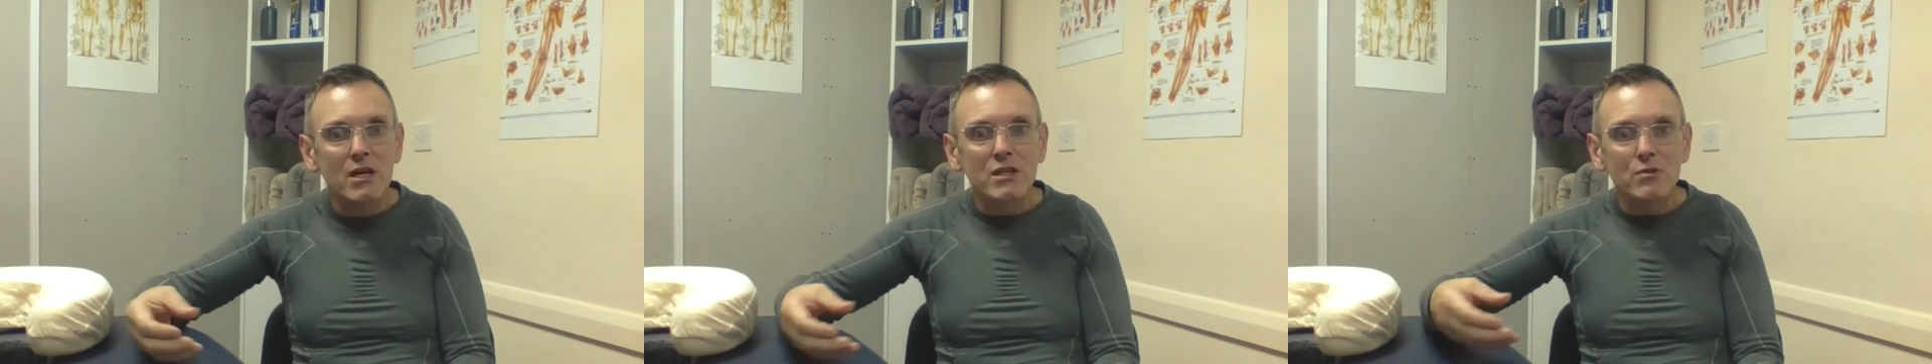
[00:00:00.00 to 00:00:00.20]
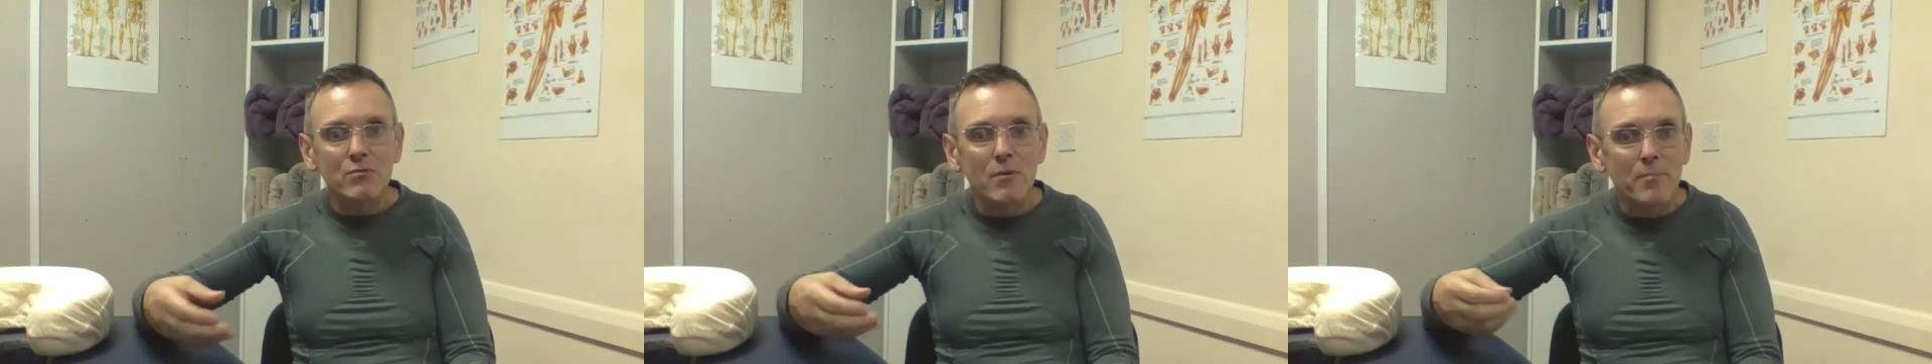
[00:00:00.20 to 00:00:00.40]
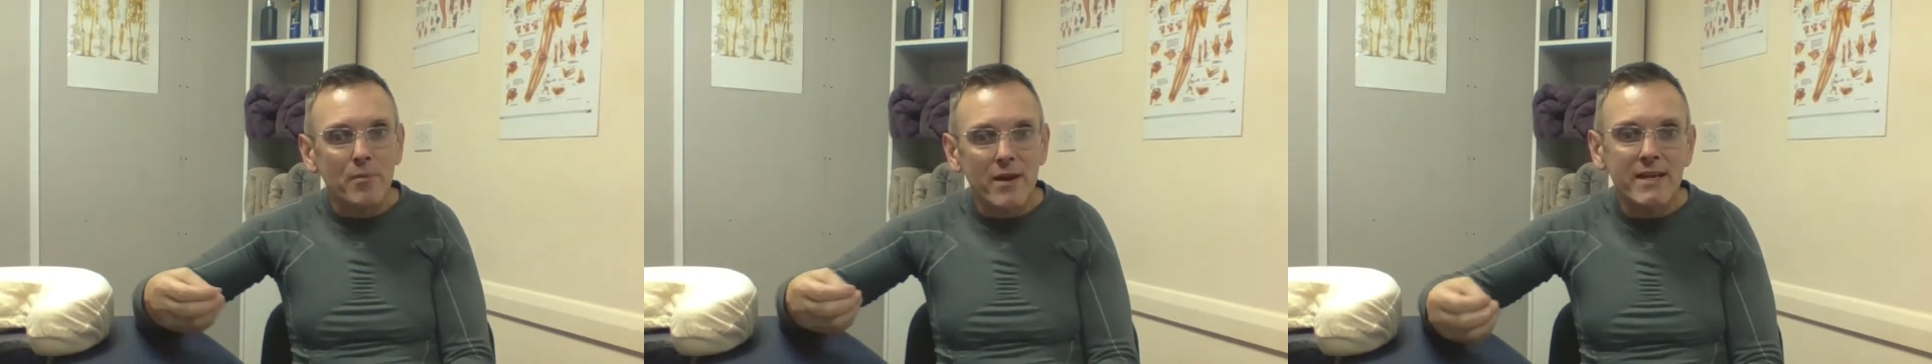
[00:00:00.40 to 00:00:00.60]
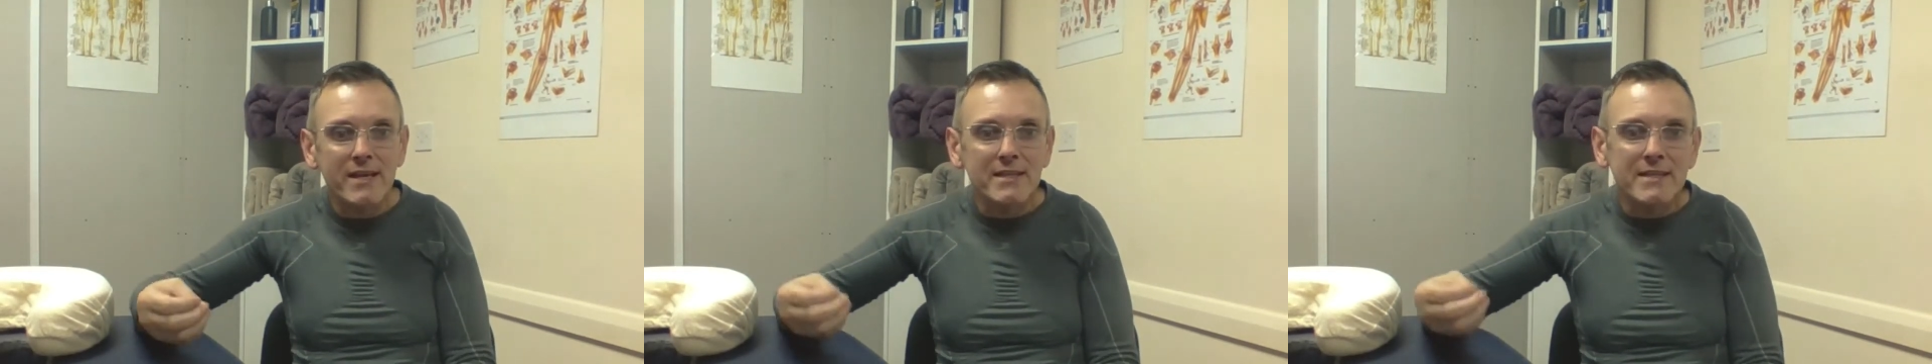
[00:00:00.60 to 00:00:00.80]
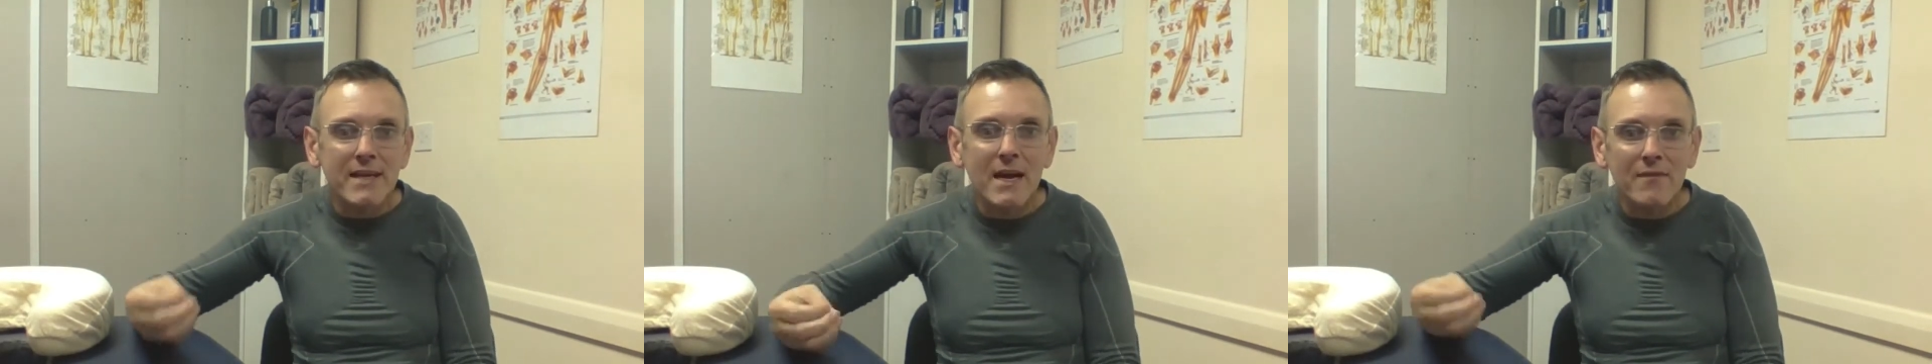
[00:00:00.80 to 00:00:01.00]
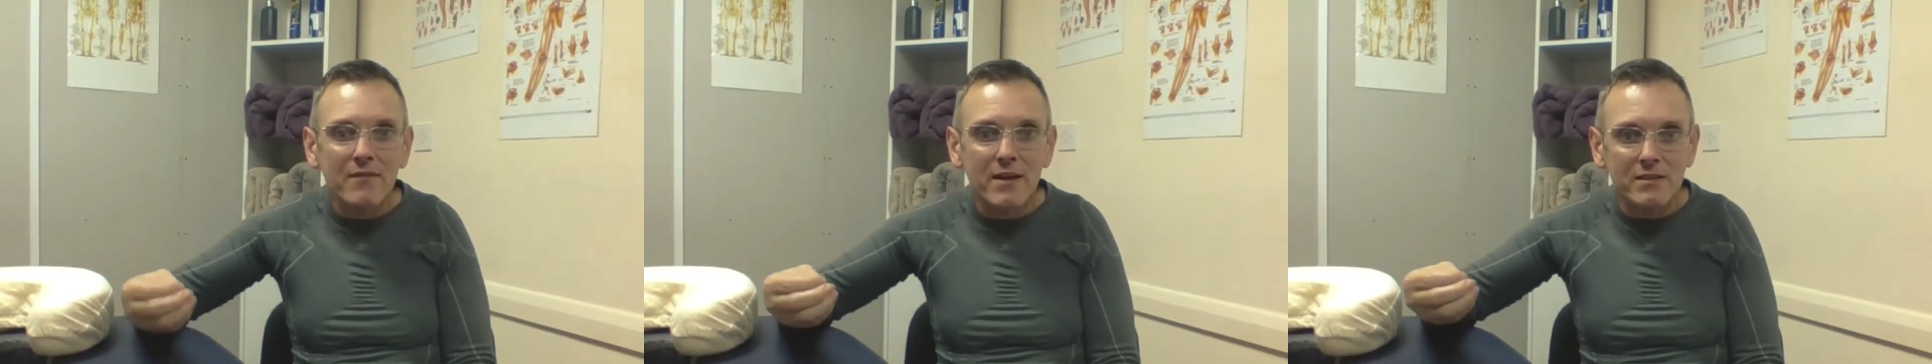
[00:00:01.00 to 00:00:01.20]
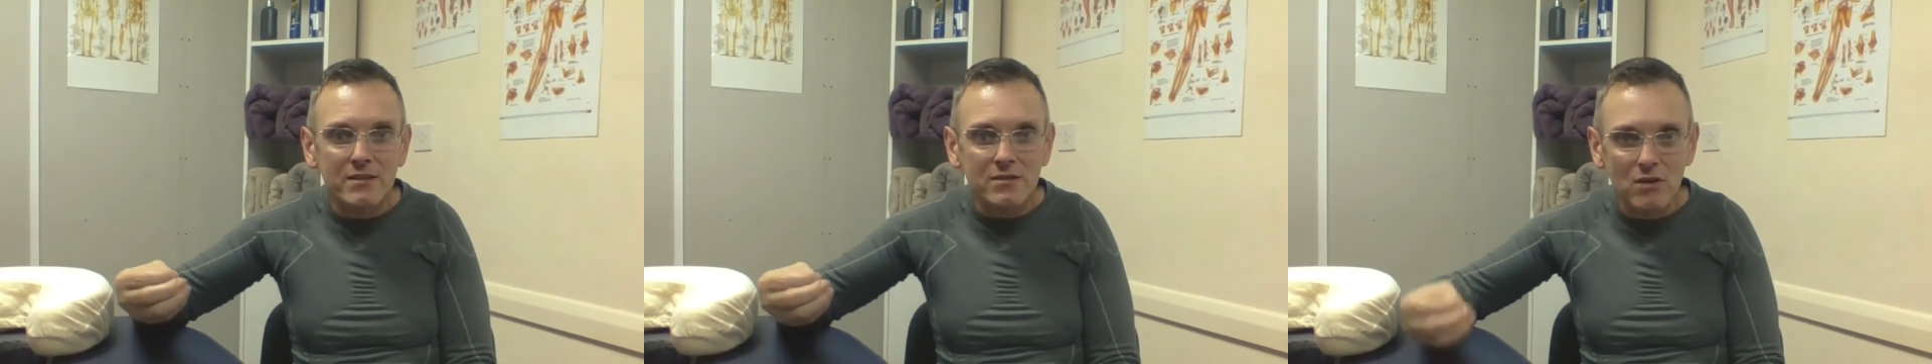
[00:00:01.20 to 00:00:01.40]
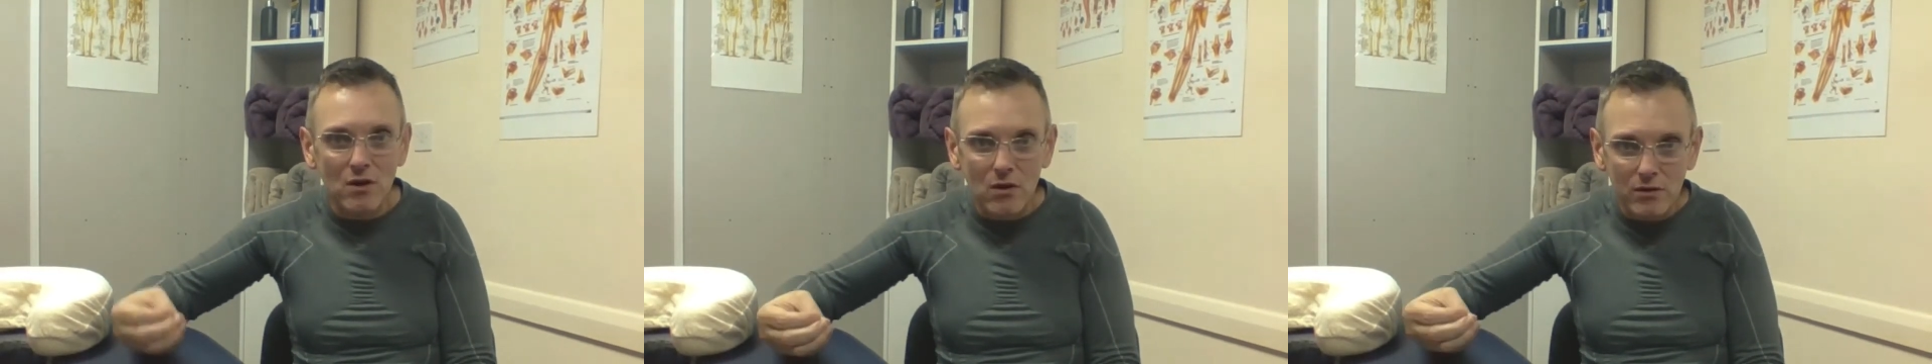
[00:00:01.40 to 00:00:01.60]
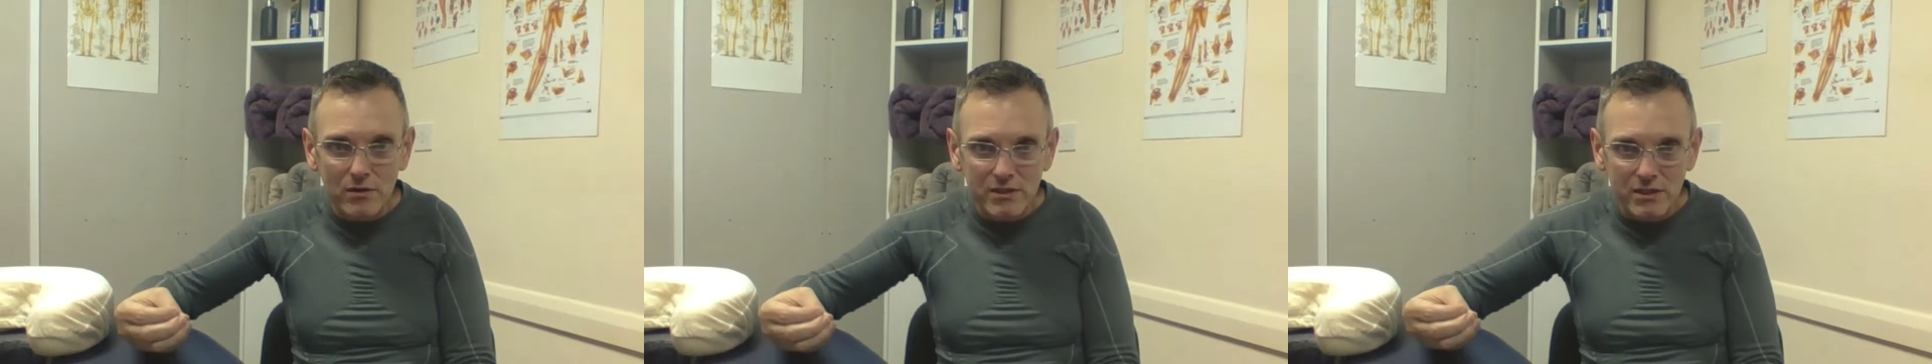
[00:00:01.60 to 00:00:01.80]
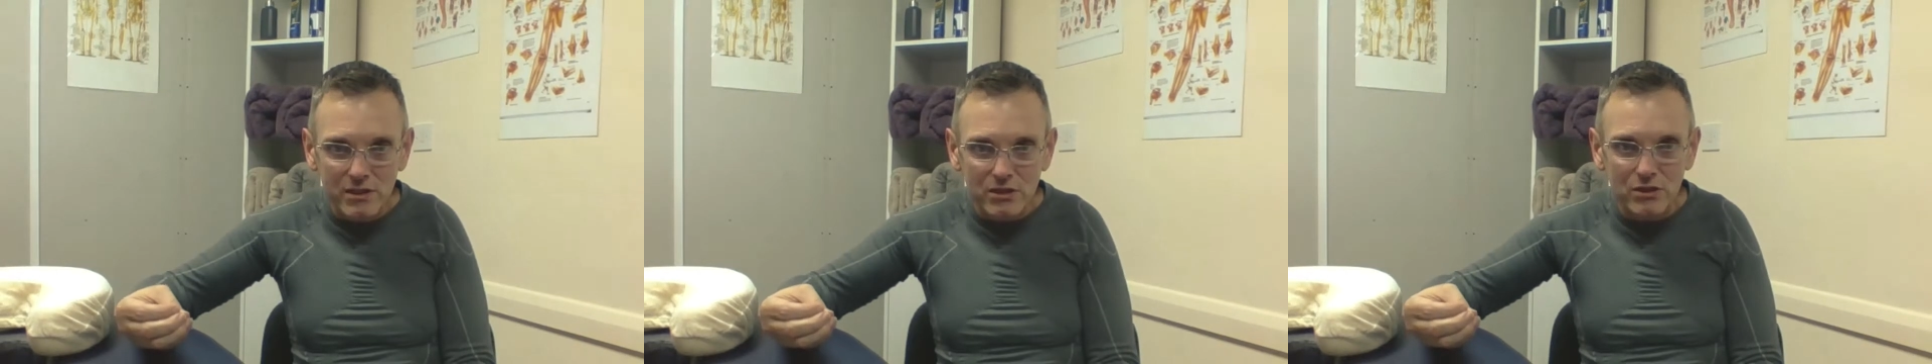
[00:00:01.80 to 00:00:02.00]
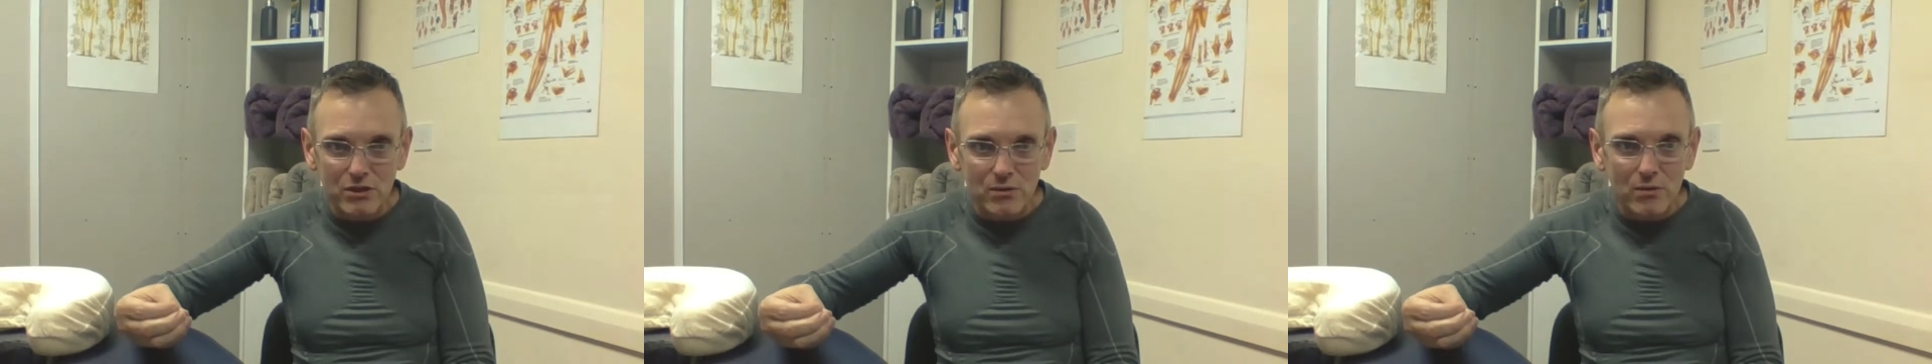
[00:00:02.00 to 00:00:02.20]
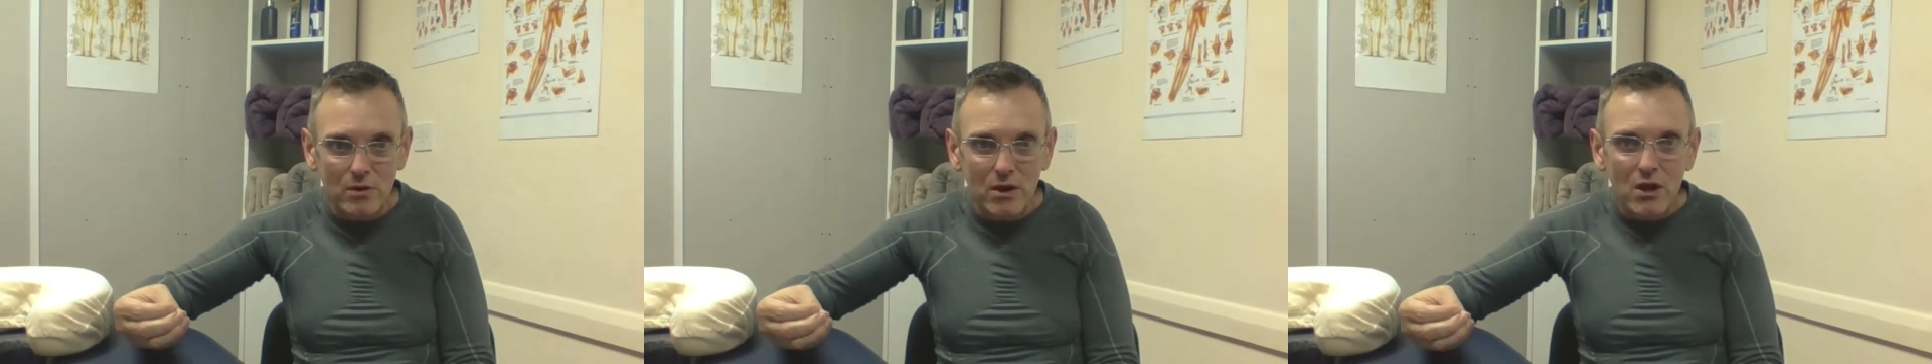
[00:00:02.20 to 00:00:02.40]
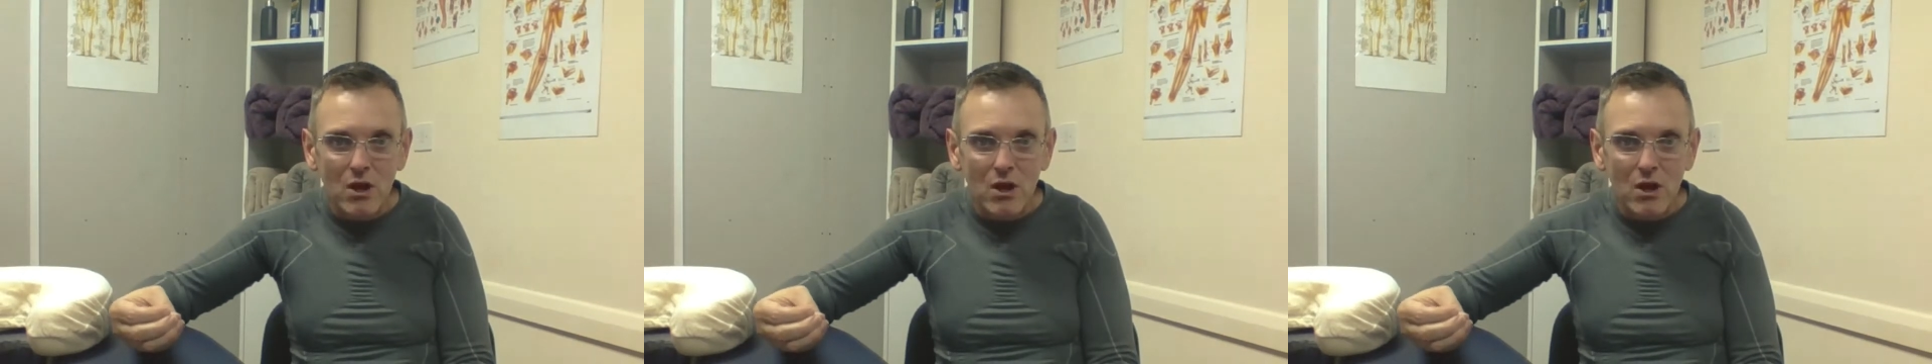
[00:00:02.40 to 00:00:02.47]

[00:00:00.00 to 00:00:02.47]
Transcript: So we're breaking down that scar tissue.